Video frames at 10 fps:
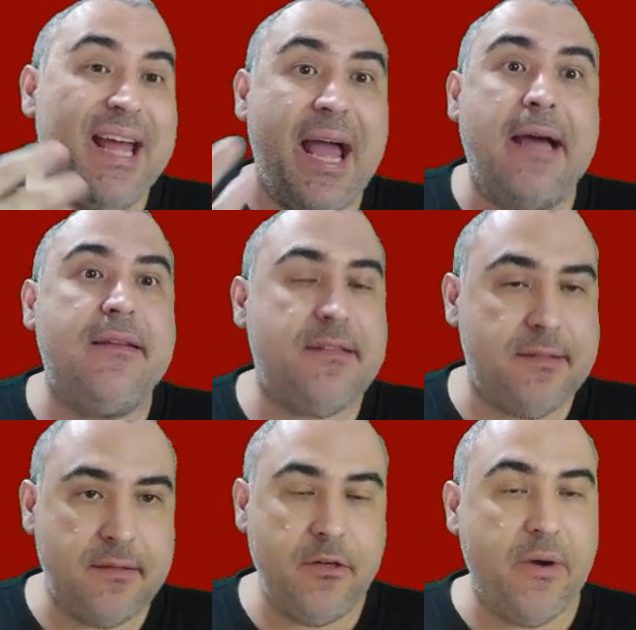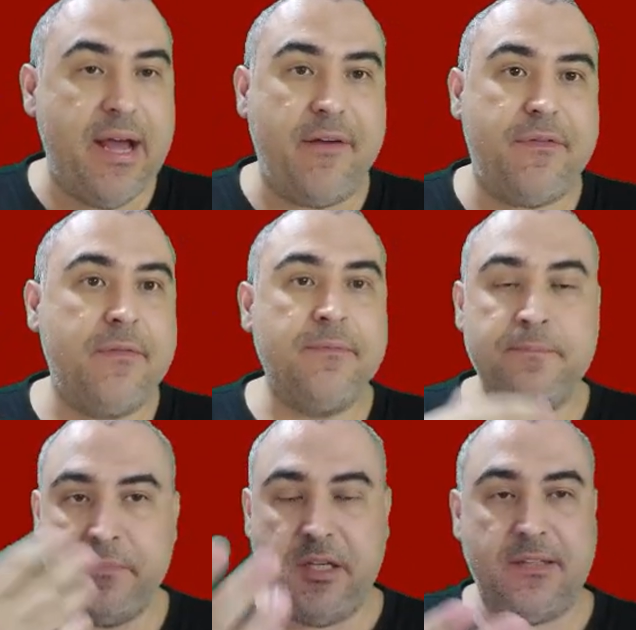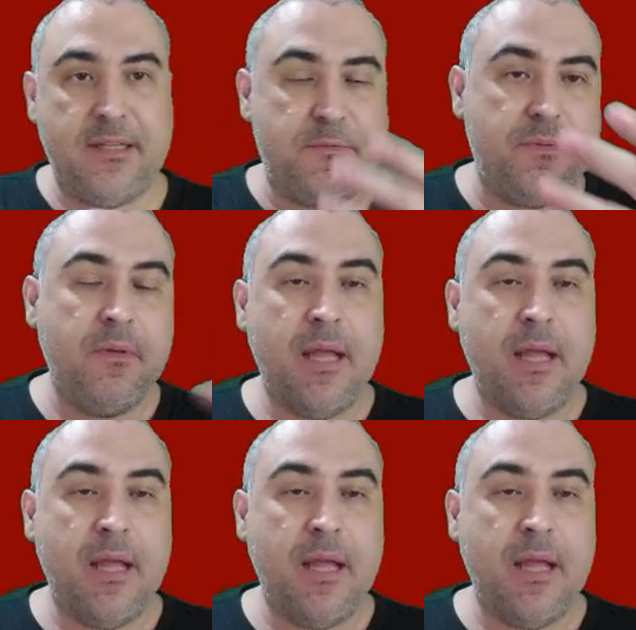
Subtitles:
hands you have, because that's